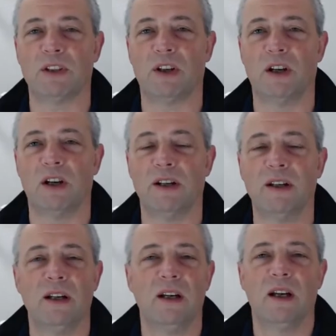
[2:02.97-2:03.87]

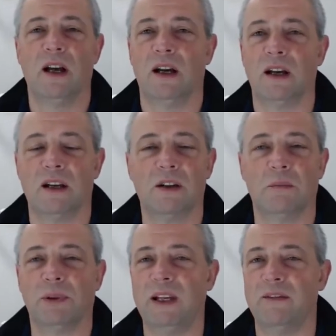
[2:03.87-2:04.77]
on,
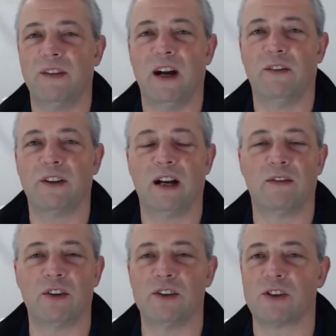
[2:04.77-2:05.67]
complete valve
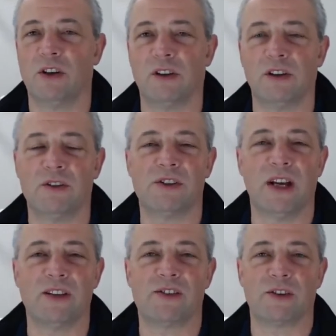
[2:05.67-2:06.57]
covers, all the new
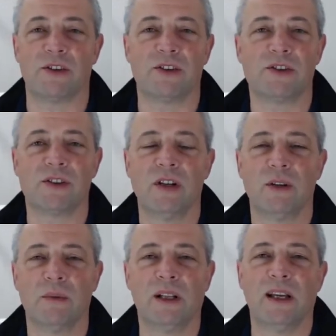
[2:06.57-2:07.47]
sensors.
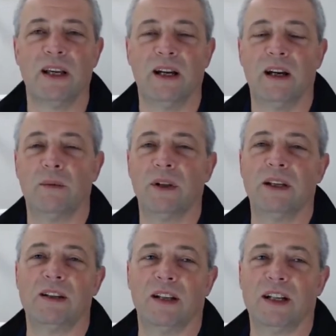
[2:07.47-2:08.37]

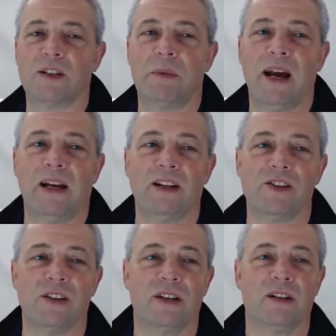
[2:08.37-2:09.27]
Really deluxe
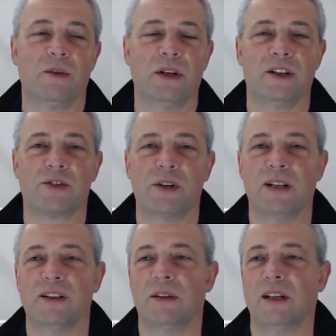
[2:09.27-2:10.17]
package and quite a
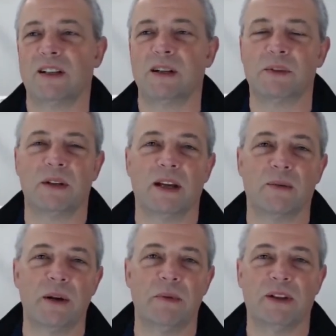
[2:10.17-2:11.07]
treat. And a lot of times you
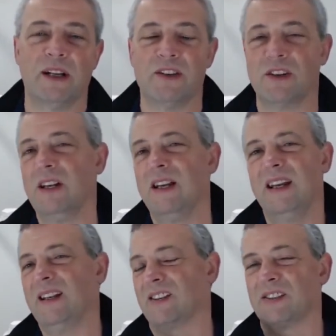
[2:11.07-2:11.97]
get a rebuilt engine,
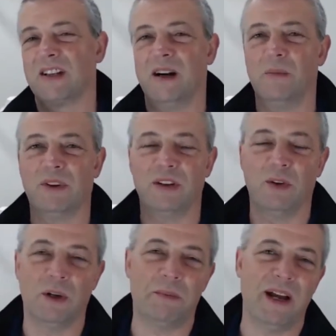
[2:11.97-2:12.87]
it doesn't come with
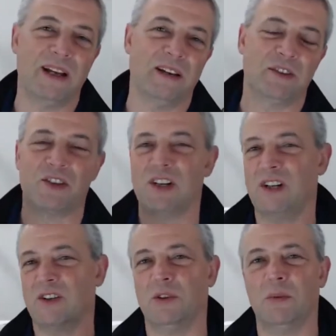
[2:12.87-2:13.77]
the oil pan. You have to
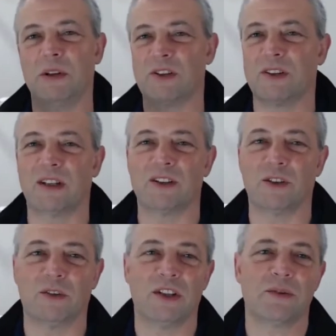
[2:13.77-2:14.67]
change a whole bunch of
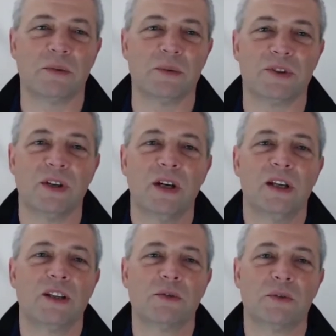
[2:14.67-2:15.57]
things over, and this one was
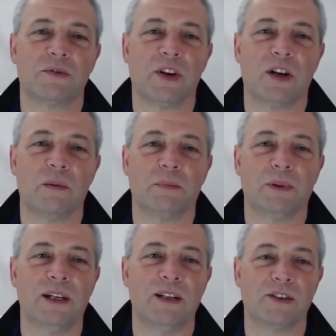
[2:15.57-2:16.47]
very
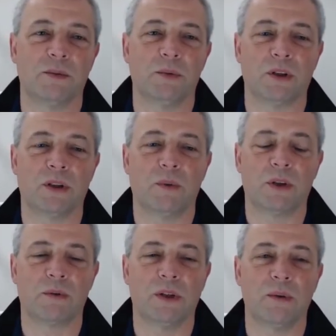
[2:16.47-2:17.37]
complete, so it
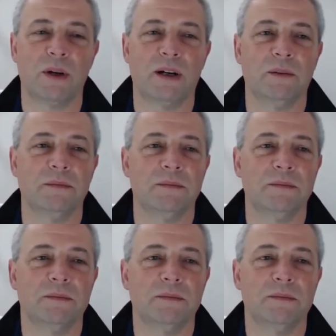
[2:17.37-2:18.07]
worked really well.